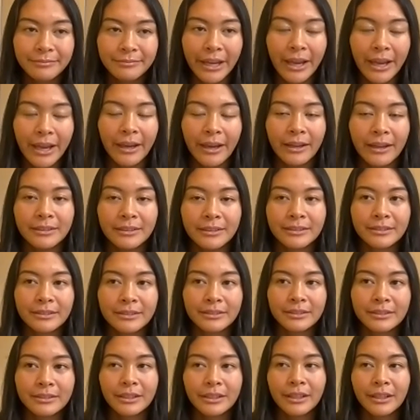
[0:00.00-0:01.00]
And
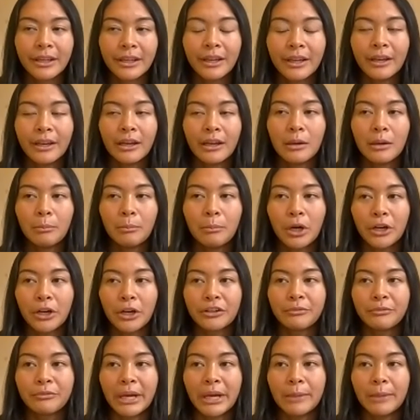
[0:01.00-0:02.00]
part
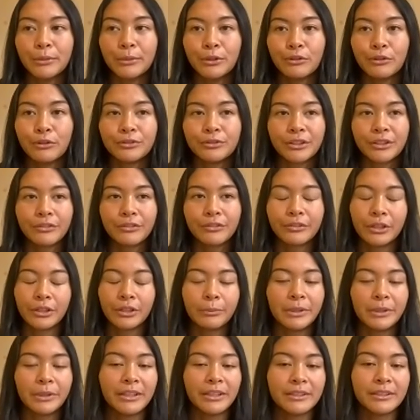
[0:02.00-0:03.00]
of my move to the
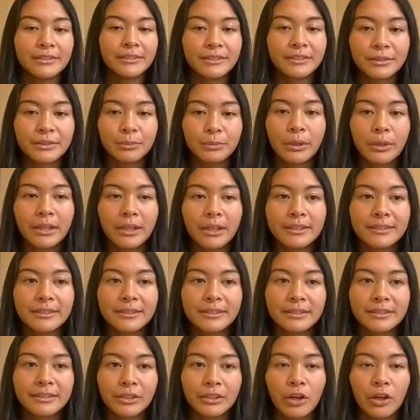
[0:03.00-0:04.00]
Philippines
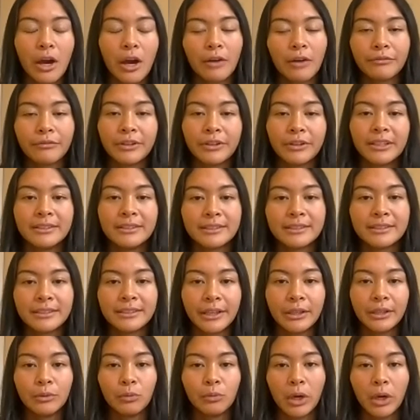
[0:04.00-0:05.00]
was the confidence
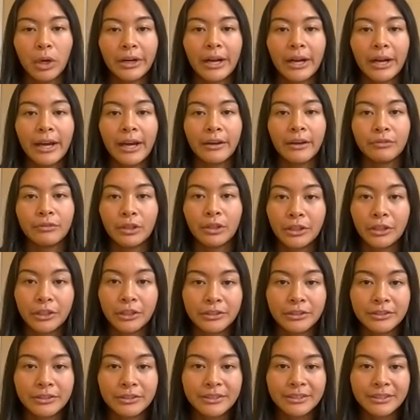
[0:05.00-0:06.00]
in what I've
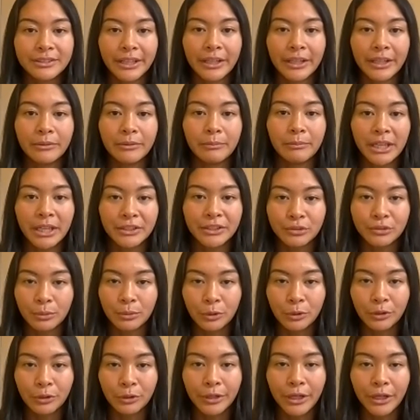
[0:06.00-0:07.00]
learned in my
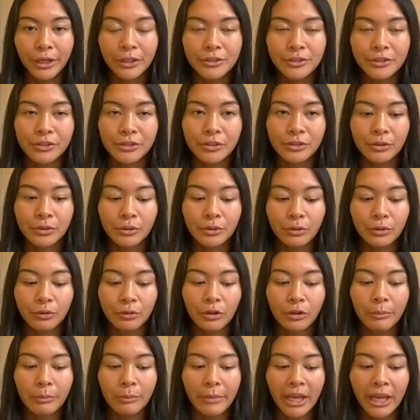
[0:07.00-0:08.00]
swim career to
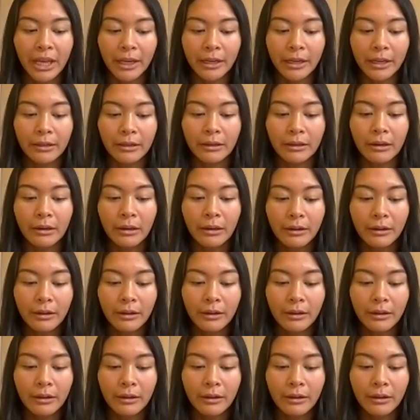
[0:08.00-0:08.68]
remain